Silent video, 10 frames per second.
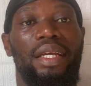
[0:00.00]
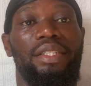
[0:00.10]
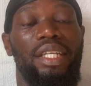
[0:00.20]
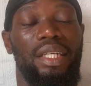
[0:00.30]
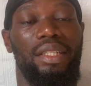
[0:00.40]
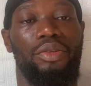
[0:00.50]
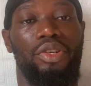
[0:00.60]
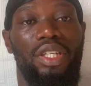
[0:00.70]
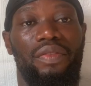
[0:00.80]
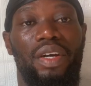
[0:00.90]
check it out
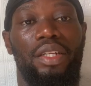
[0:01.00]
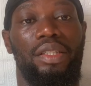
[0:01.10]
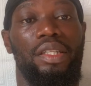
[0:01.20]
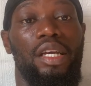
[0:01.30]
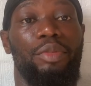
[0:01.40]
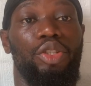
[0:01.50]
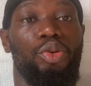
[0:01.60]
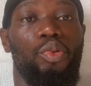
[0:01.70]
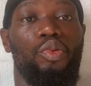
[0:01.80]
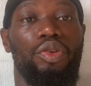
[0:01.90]
yourself and let me know
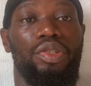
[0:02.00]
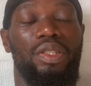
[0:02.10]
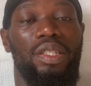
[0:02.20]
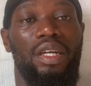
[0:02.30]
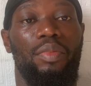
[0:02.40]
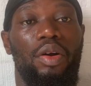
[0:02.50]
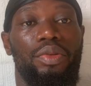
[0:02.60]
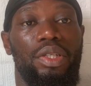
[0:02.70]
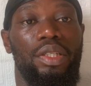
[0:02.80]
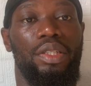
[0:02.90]
what you think about
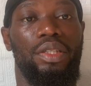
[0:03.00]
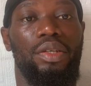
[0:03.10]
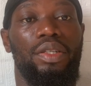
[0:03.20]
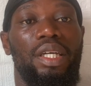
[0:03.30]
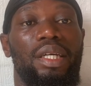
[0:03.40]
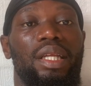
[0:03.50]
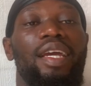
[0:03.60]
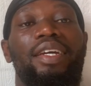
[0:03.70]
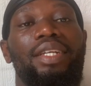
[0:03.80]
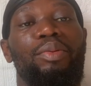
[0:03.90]
it. So yeah,
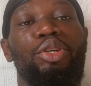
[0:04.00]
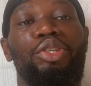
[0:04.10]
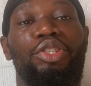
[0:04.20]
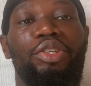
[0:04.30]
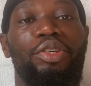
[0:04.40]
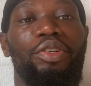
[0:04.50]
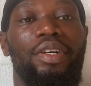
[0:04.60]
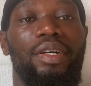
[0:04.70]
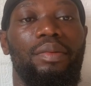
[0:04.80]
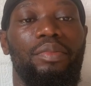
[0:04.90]
I'm going to show you
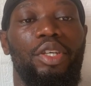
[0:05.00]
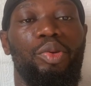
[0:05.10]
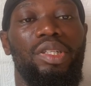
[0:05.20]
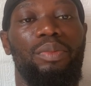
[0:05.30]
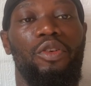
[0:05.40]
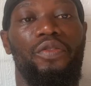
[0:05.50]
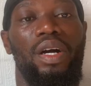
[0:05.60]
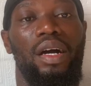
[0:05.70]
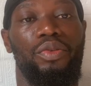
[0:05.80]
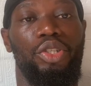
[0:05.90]
a quick demo of
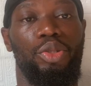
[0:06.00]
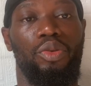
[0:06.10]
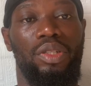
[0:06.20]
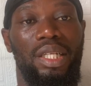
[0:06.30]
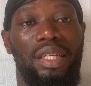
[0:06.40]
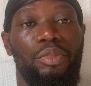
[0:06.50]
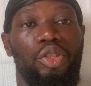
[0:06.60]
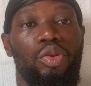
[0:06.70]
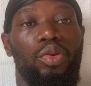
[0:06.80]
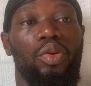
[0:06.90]
how this works and let me
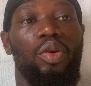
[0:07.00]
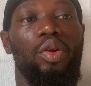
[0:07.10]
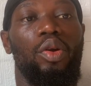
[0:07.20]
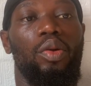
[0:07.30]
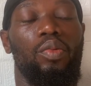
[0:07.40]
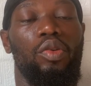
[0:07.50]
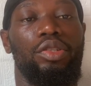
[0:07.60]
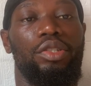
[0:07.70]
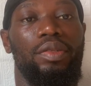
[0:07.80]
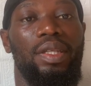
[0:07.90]
know
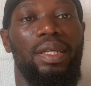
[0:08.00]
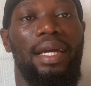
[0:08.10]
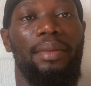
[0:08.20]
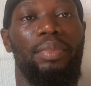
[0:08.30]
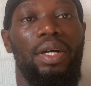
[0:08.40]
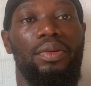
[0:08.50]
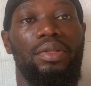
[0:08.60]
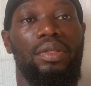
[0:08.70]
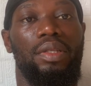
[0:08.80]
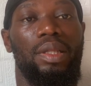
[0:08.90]
what you think about
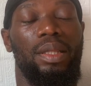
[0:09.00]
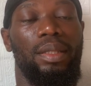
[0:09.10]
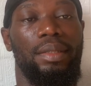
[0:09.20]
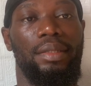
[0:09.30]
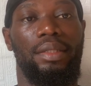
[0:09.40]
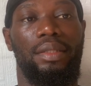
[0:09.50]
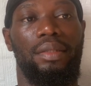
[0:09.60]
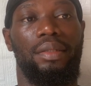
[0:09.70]
this.